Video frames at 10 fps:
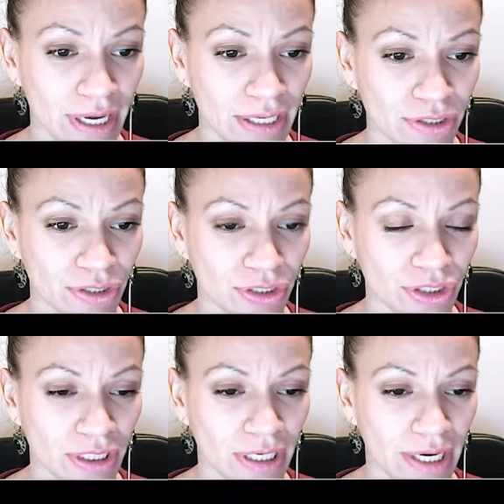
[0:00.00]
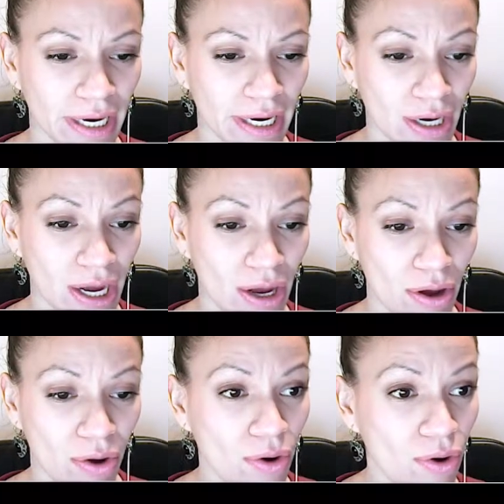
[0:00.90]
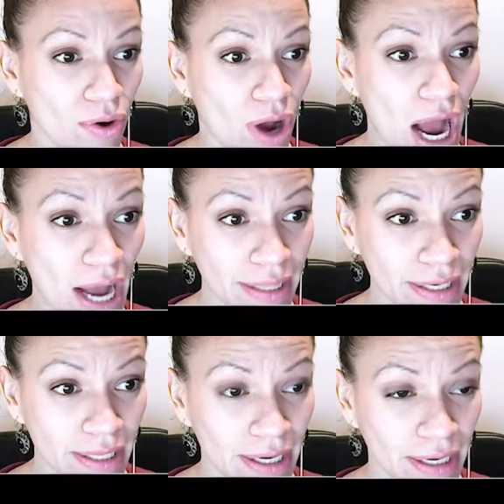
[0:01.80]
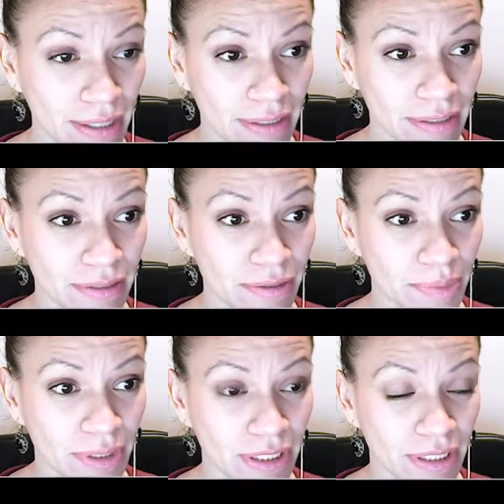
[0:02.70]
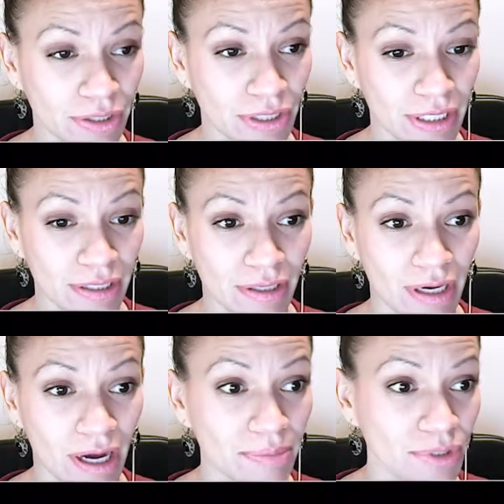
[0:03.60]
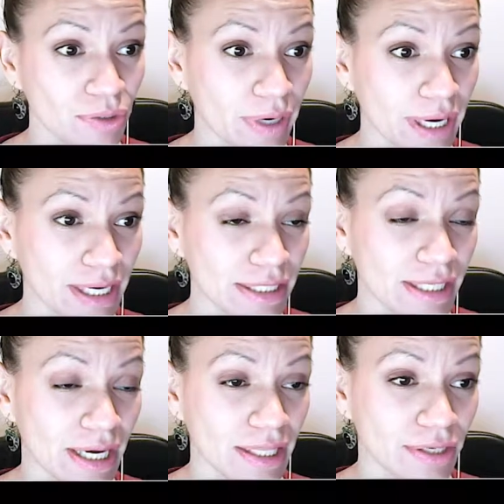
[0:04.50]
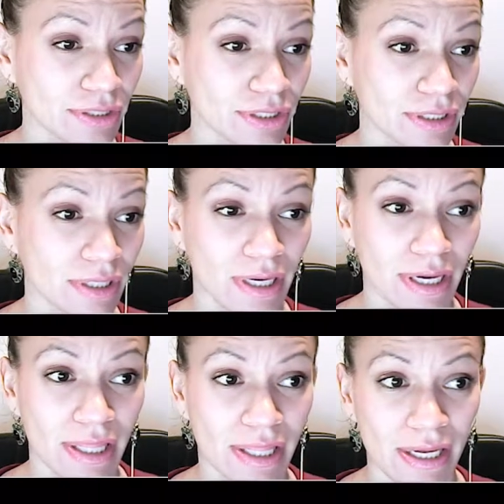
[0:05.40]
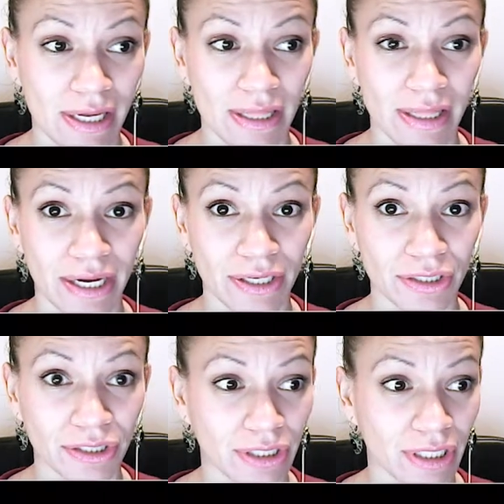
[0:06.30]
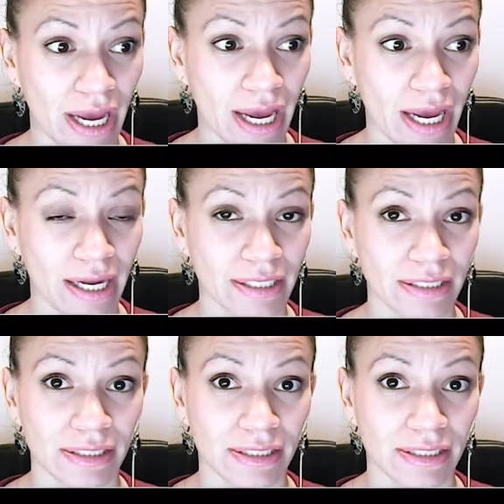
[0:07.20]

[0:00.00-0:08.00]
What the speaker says: that. So you're just going to kind of highlight that little bullet. You're going to come to the right hand side. There's the layers and